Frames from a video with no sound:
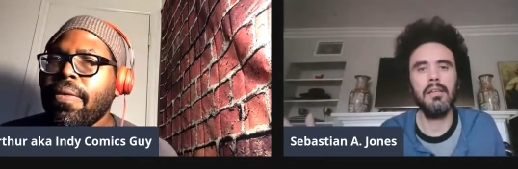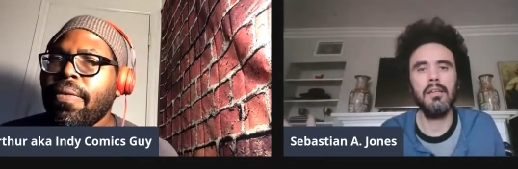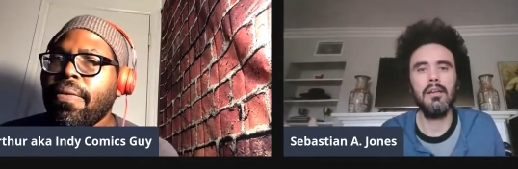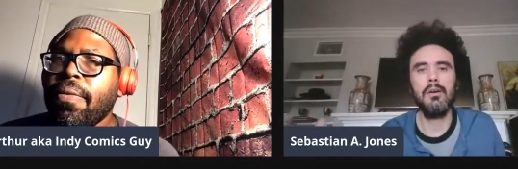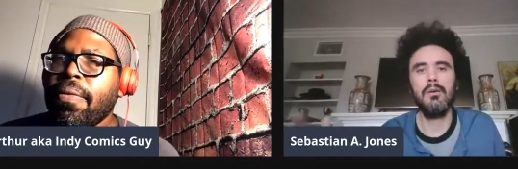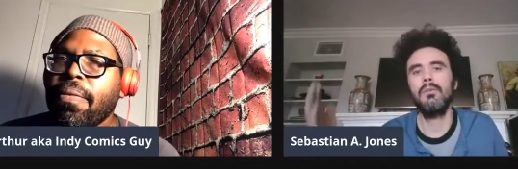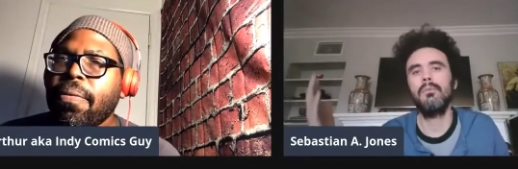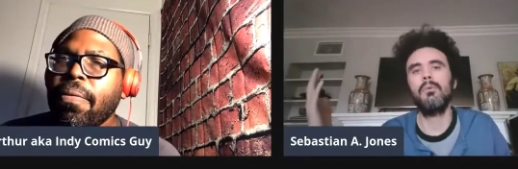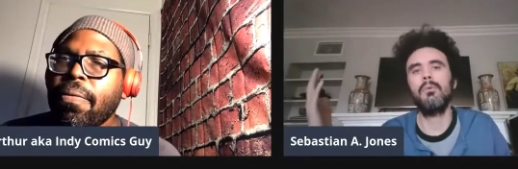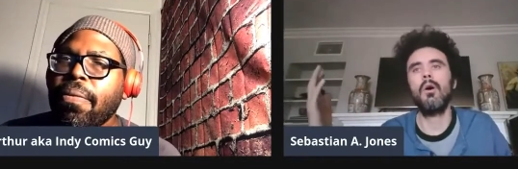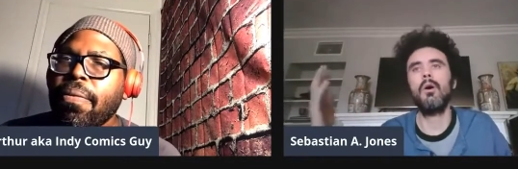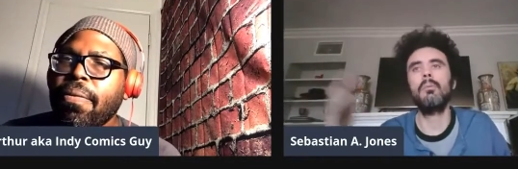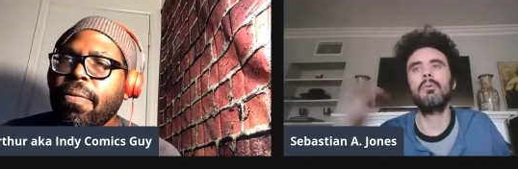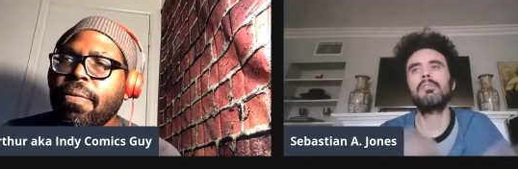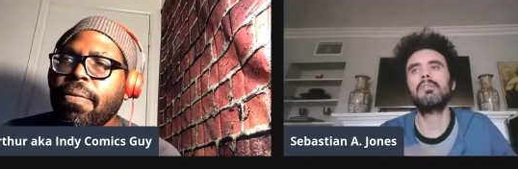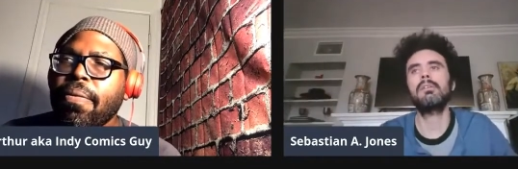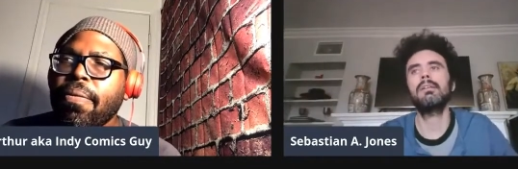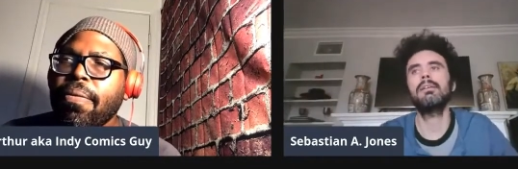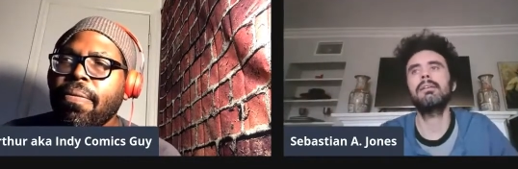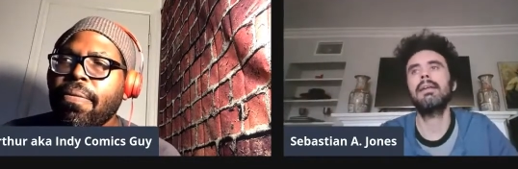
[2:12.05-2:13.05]
Speaker 1: You know, and
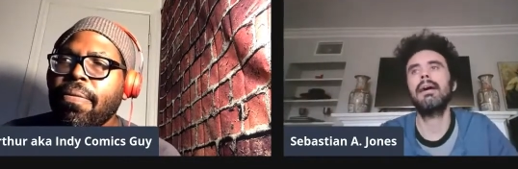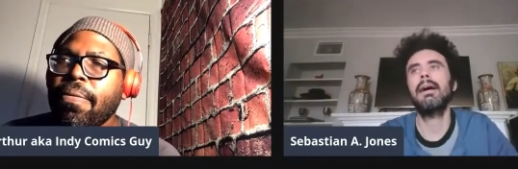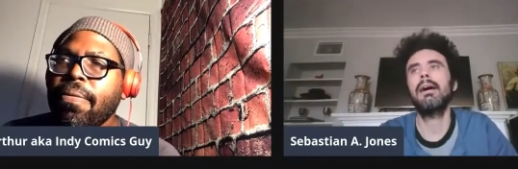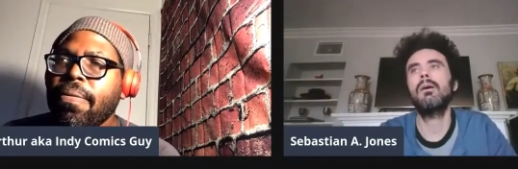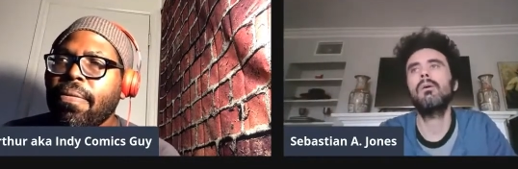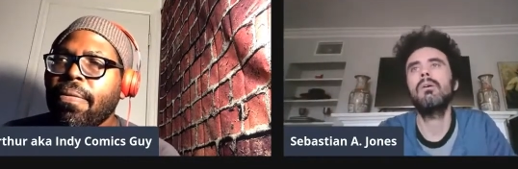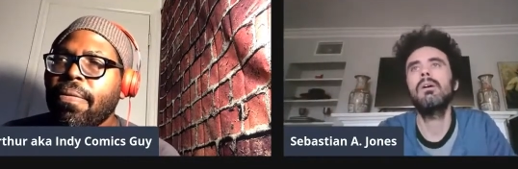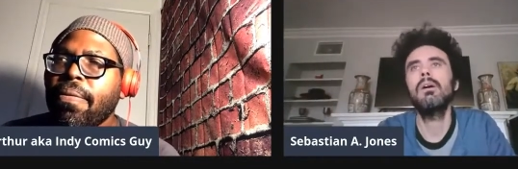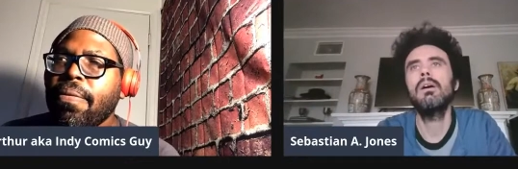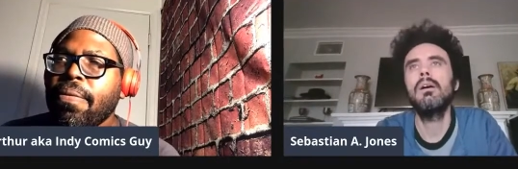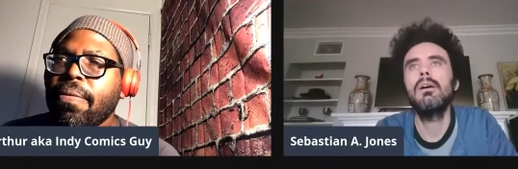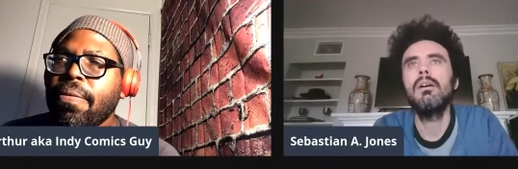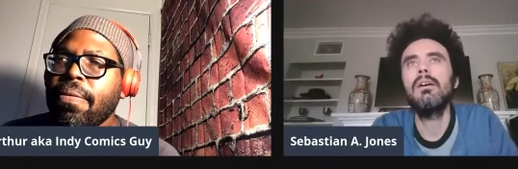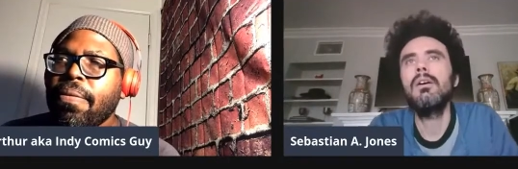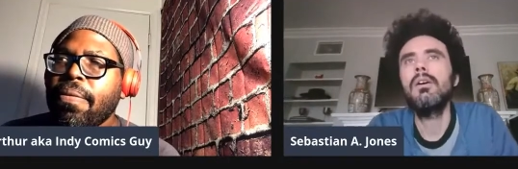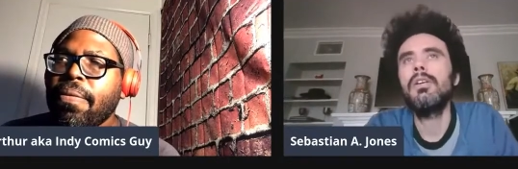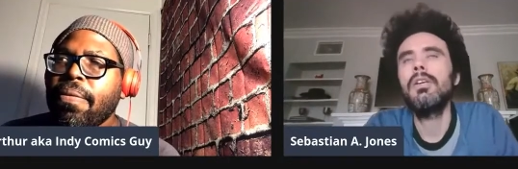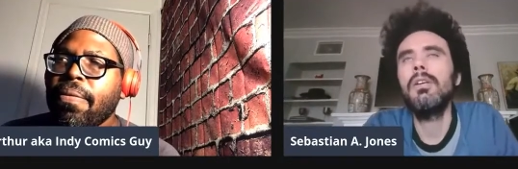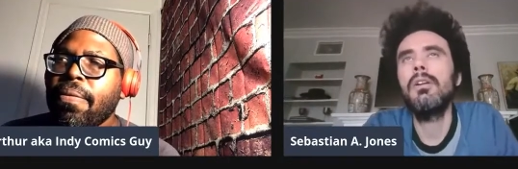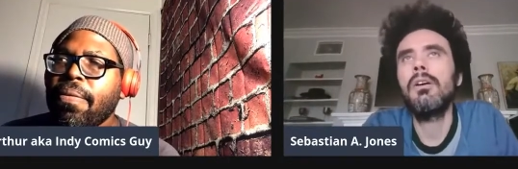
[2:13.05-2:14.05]
obviously now
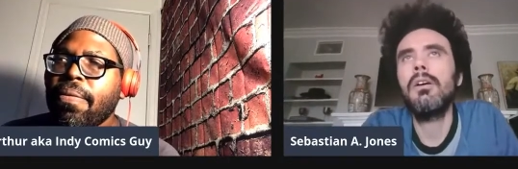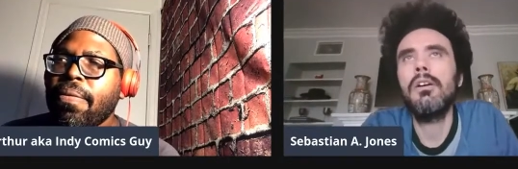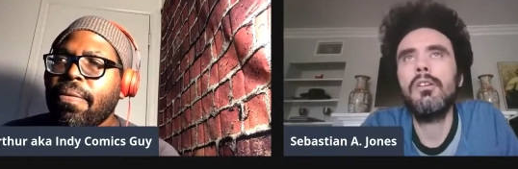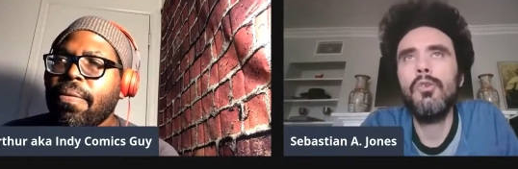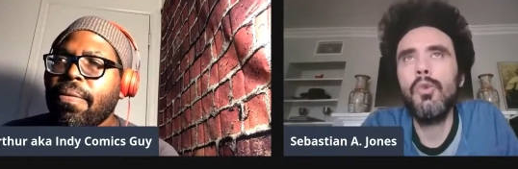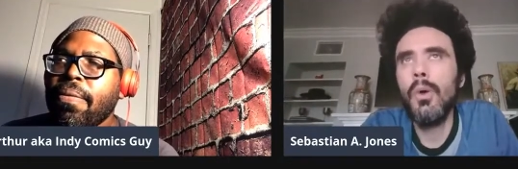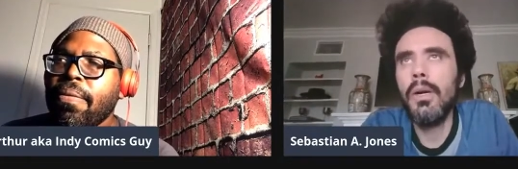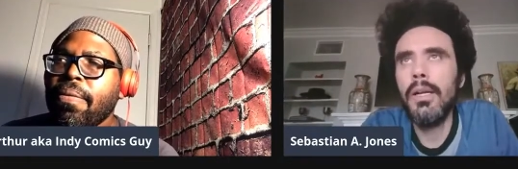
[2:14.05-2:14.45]
you look at